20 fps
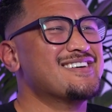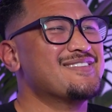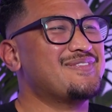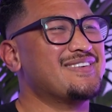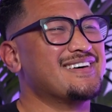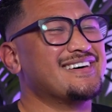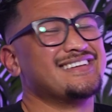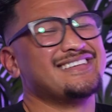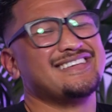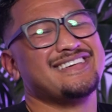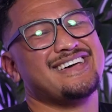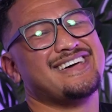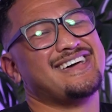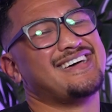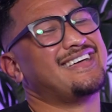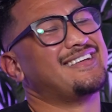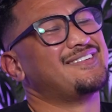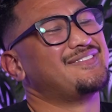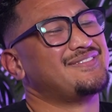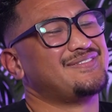but
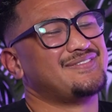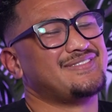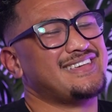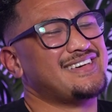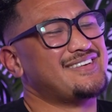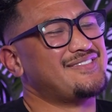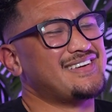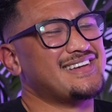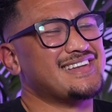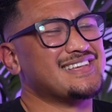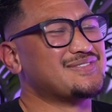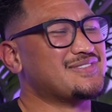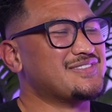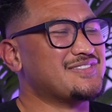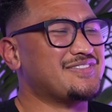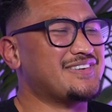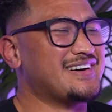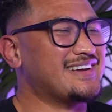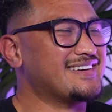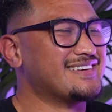yeah, man, it's been
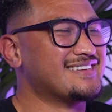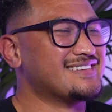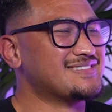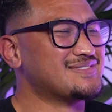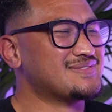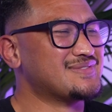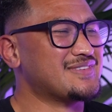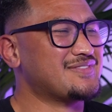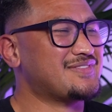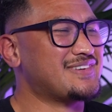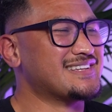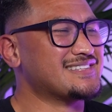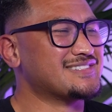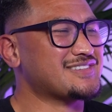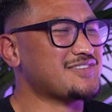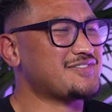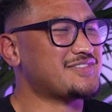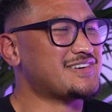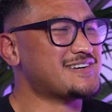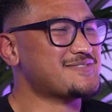fun. It's been fun
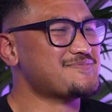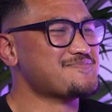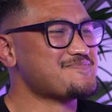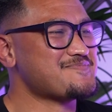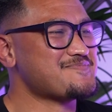so far.